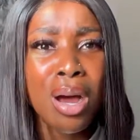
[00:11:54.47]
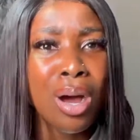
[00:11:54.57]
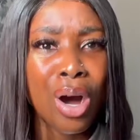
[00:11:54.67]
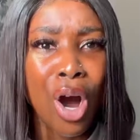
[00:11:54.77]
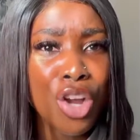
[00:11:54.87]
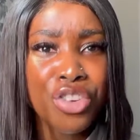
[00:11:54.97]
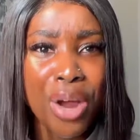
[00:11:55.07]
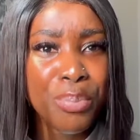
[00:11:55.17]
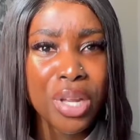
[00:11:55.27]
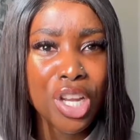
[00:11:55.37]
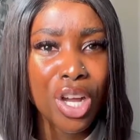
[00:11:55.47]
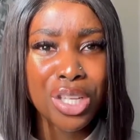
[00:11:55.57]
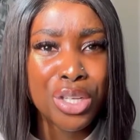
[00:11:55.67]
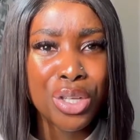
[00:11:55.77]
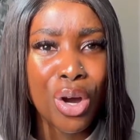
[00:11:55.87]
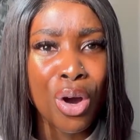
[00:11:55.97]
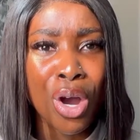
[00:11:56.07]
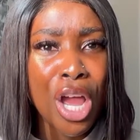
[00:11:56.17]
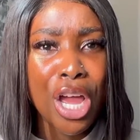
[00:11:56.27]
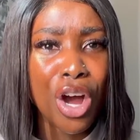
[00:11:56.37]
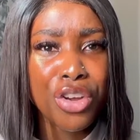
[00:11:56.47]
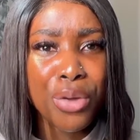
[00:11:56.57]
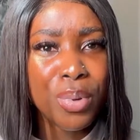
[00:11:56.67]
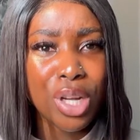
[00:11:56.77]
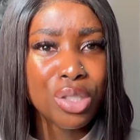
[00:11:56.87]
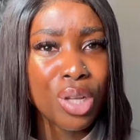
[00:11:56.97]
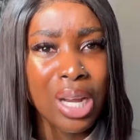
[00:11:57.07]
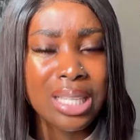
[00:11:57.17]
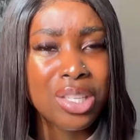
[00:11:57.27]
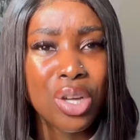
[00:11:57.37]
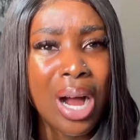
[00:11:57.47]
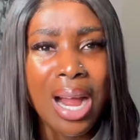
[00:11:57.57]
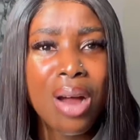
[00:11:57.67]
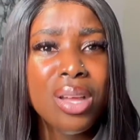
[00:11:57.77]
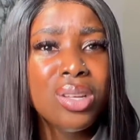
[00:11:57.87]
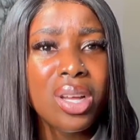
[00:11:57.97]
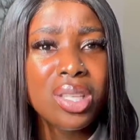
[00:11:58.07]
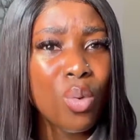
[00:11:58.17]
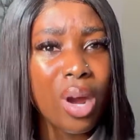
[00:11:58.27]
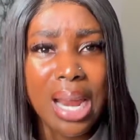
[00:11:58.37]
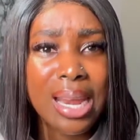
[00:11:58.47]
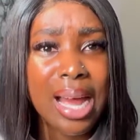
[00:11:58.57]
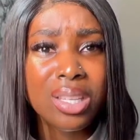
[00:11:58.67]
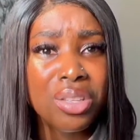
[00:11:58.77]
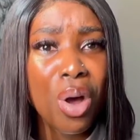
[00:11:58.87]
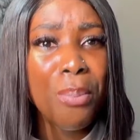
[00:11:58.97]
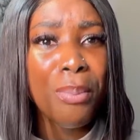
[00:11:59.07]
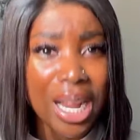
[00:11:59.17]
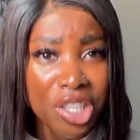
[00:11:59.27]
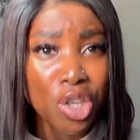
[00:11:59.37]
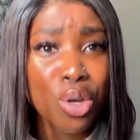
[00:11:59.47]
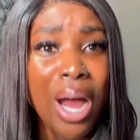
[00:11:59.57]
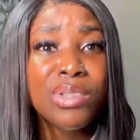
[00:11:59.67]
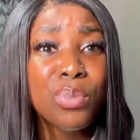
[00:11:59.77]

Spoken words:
$100 billion in your account. It doesn't work like that. It's not magic. You have to